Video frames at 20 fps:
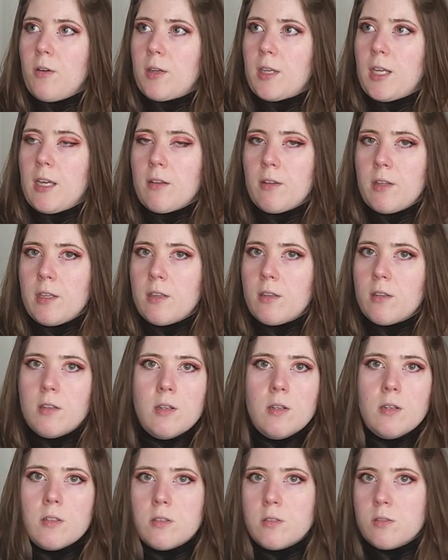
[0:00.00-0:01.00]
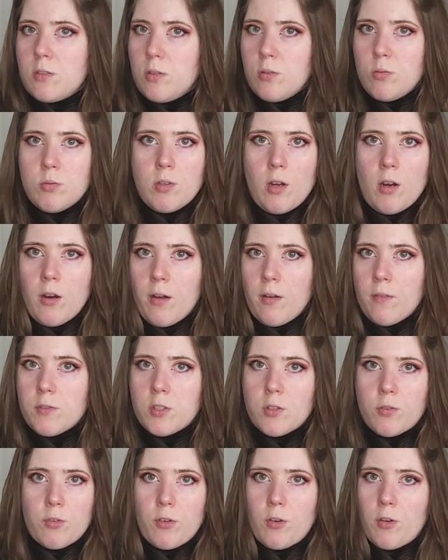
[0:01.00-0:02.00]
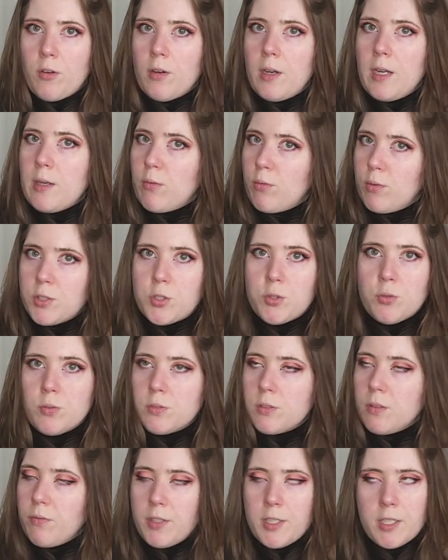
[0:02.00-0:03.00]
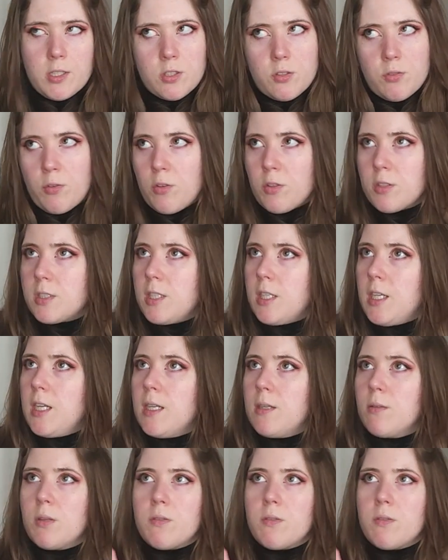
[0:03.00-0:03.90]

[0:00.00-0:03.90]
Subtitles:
killing 2 doves for a ritual in Leviticus 14.